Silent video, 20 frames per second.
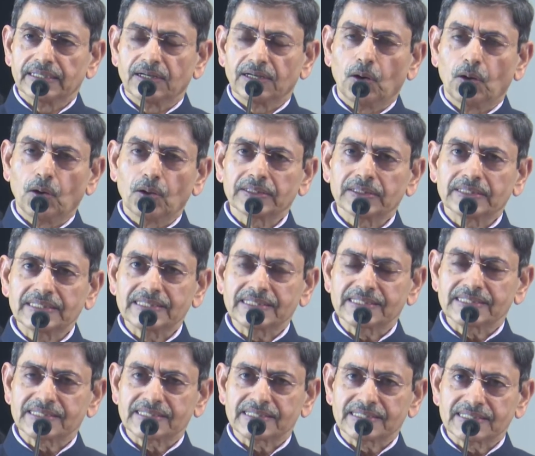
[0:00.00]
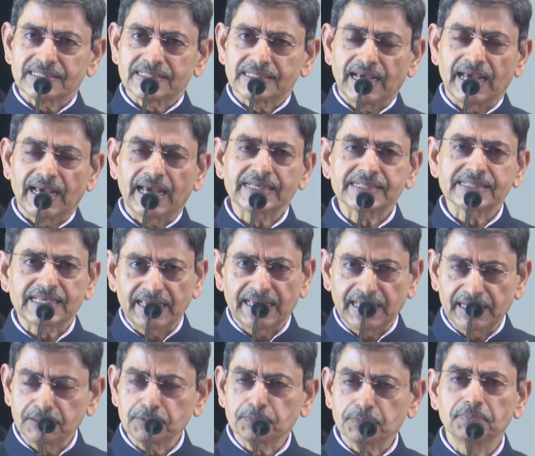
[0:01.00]
All these has
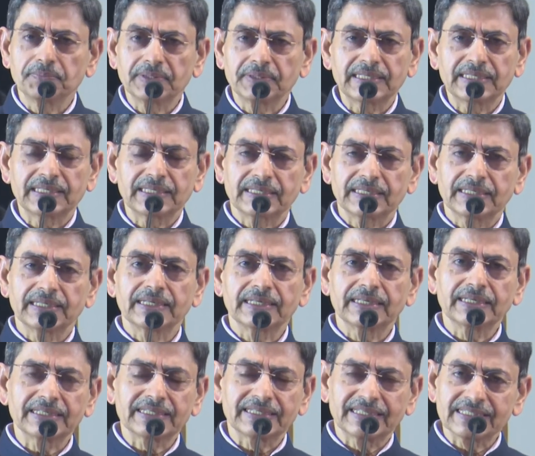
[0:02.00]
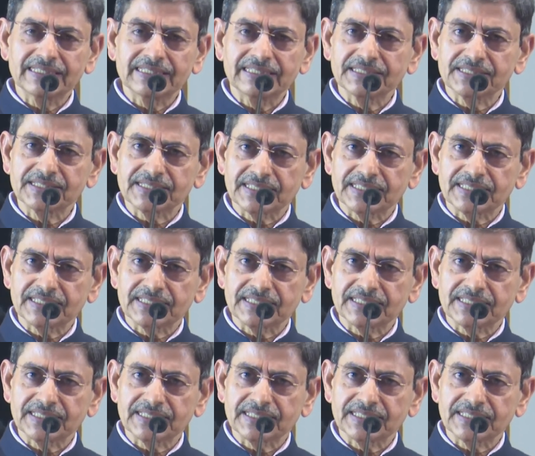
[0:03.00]
helped me in getting